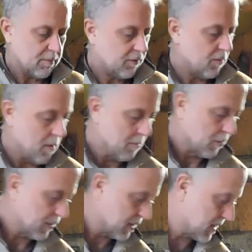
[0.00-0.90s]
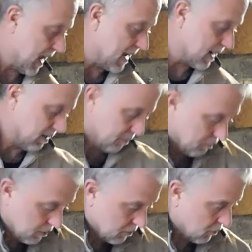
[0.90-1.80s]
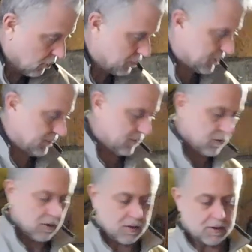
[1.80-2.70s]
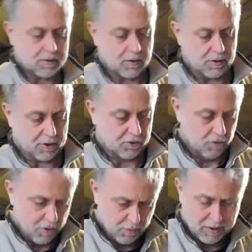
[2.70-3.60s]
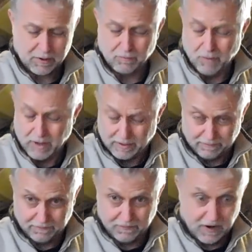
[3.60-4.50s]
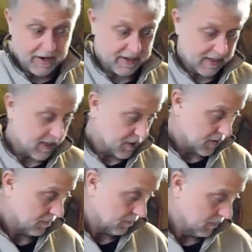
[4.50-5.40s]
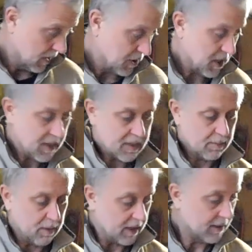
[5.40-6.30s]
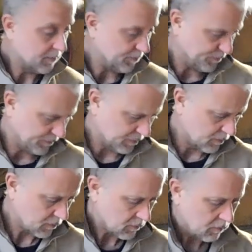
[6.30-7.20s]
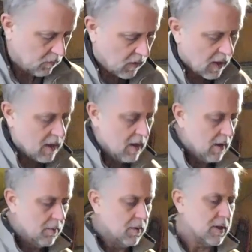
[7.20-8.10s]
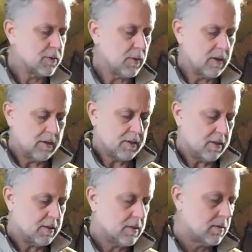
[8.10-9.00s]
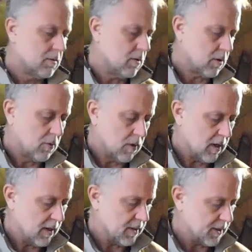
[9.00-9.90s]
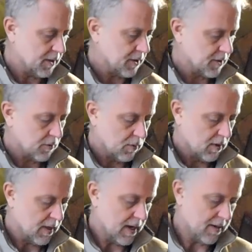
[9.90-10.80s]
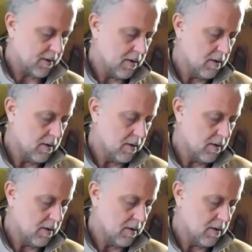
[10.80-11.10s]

If you remember with the Stanley, you've got the screw where you can really finely adjust the blade. With this one, it's not quite as easy as all of that.